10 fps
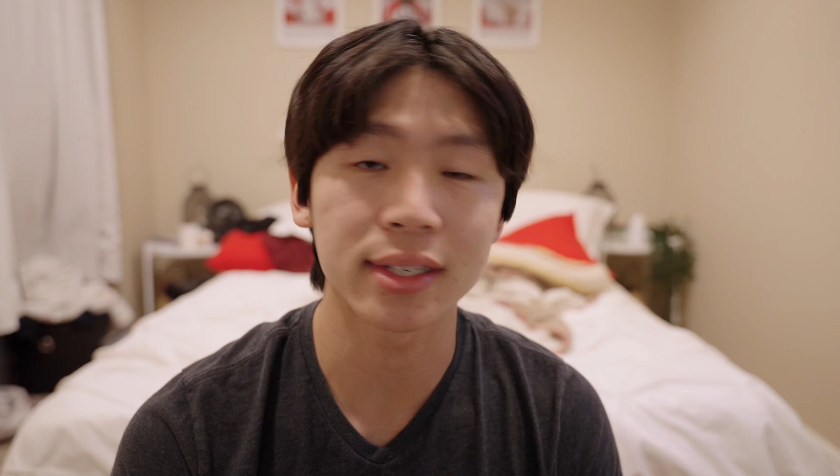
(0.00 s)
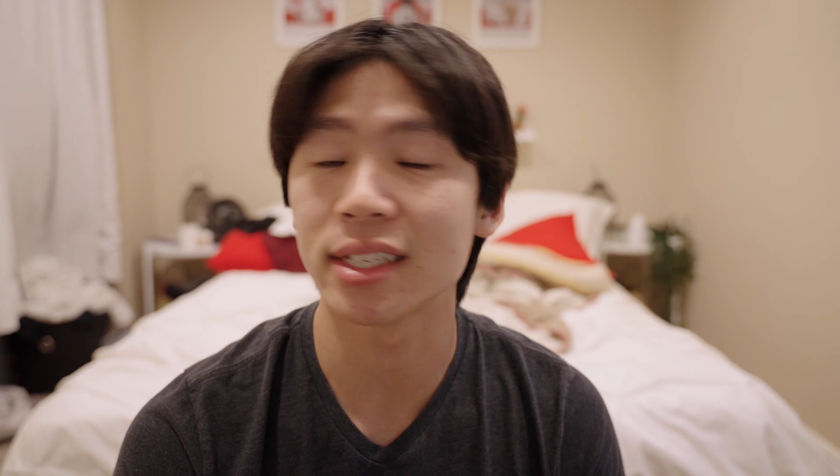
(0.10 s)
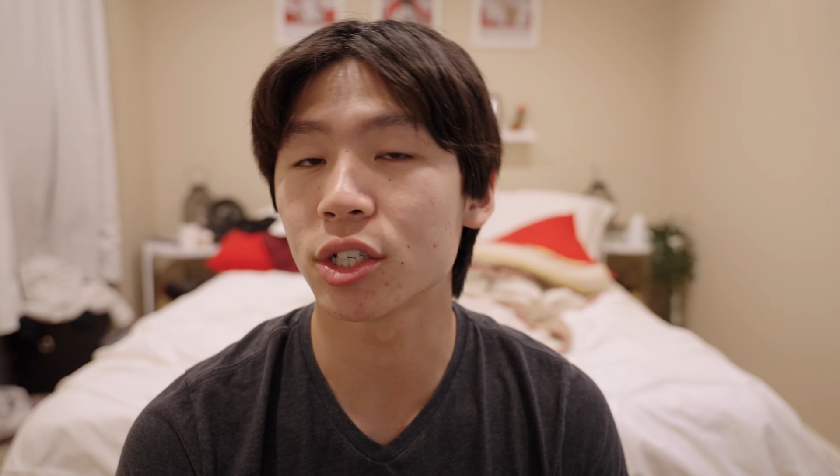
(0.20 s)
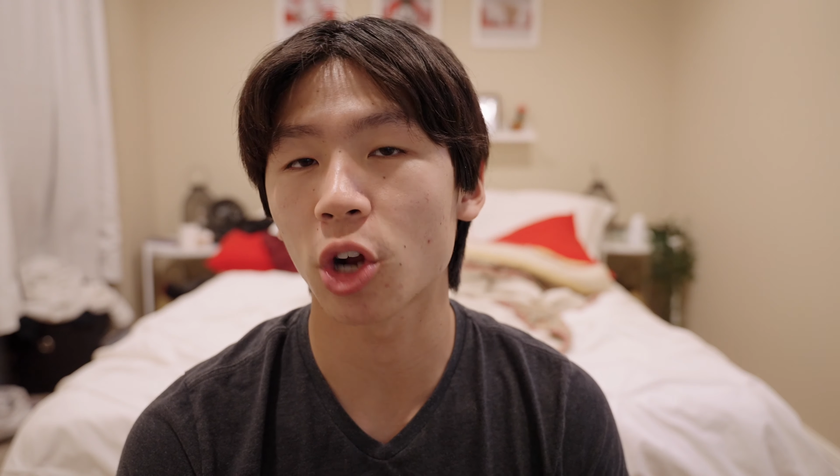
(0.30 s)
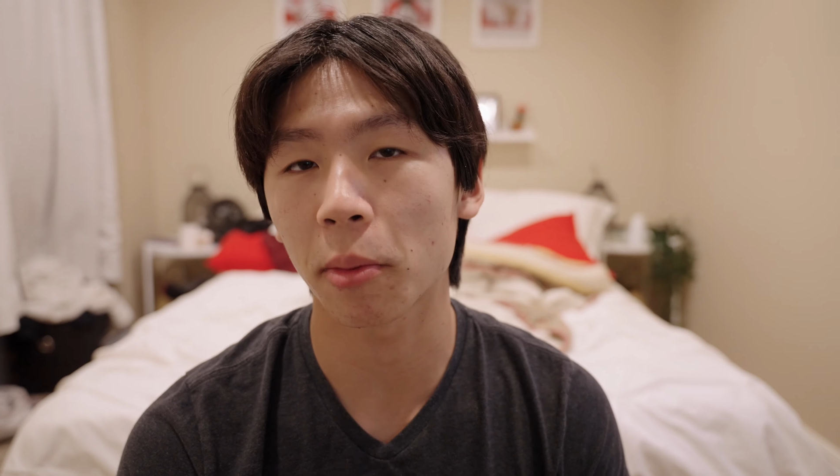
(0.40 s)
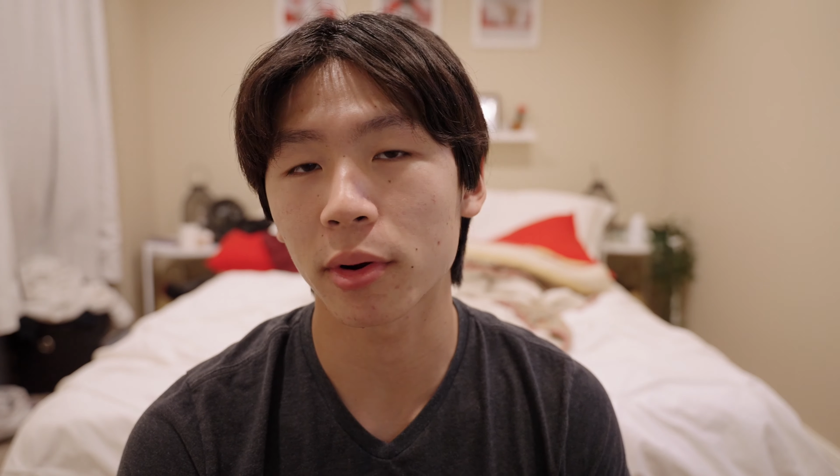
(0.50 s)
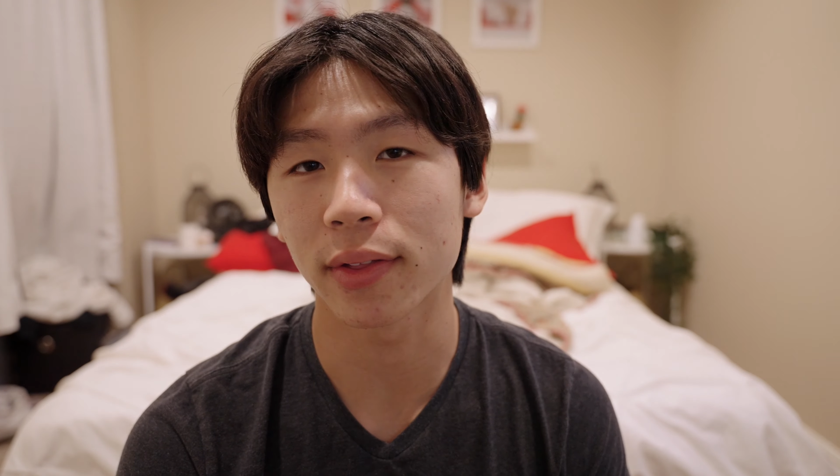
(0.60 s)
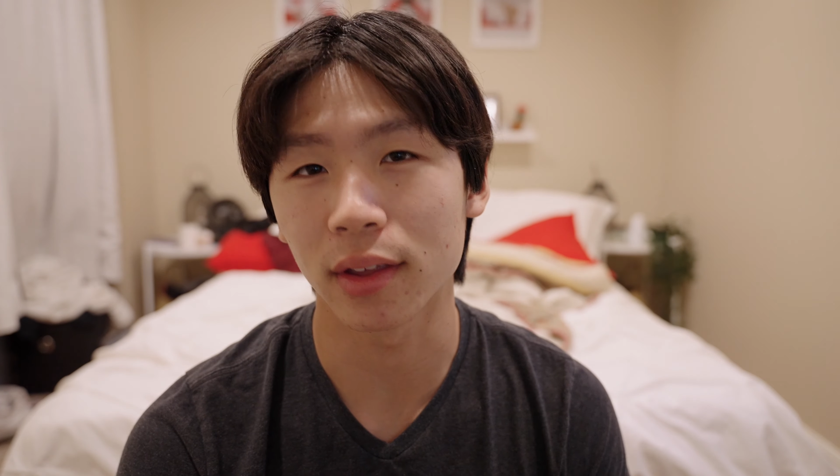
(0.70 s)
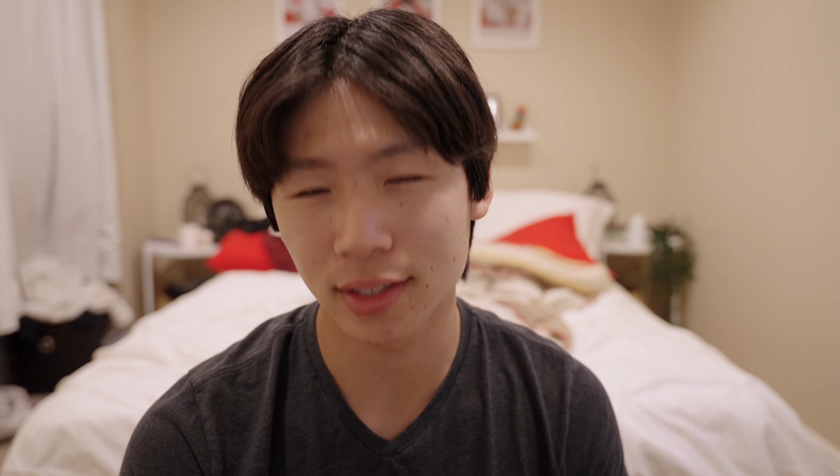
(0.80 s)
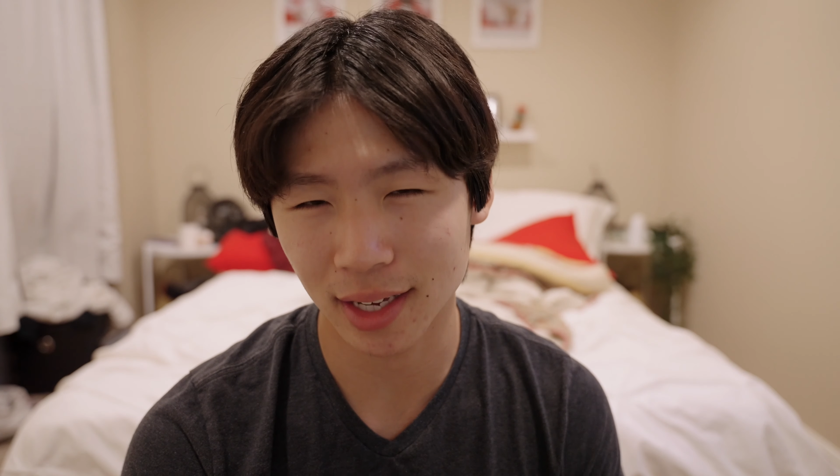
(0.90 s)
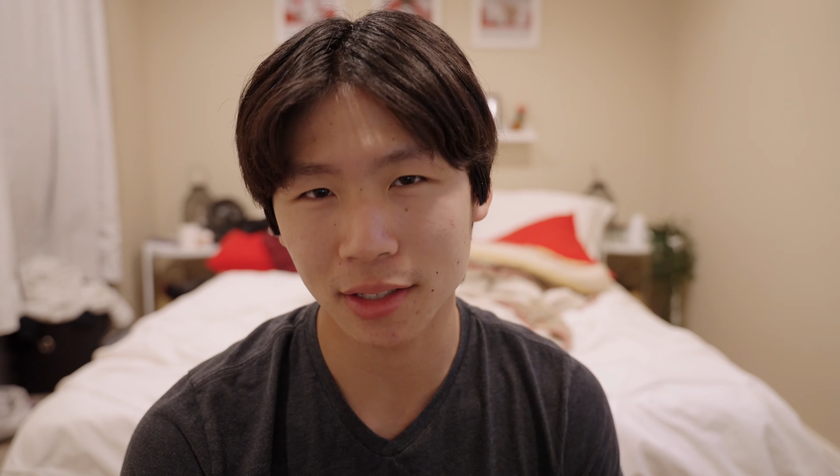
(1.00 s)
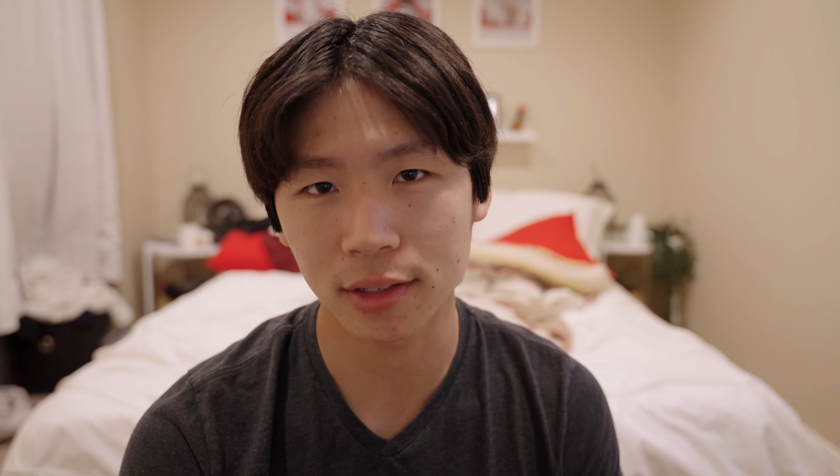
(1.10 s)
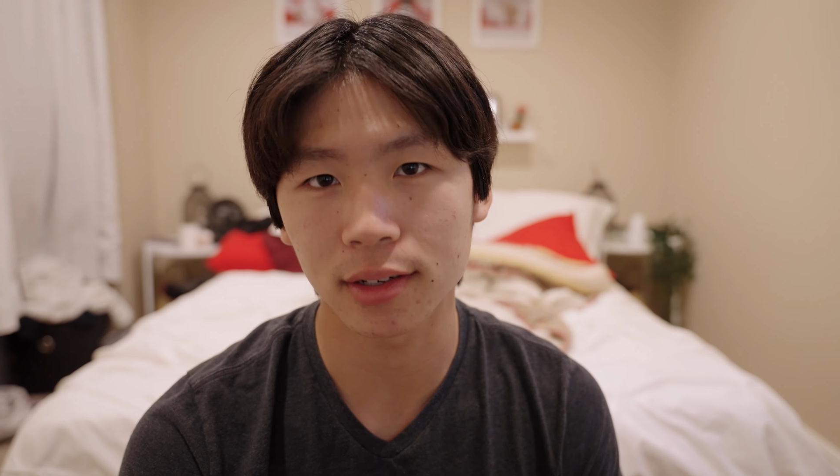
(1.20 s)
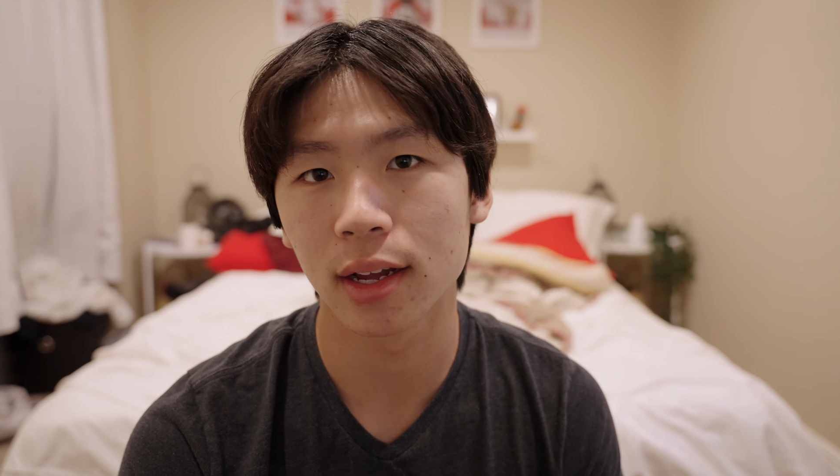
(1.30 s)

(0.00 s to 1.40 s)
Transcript: is sharper in the center,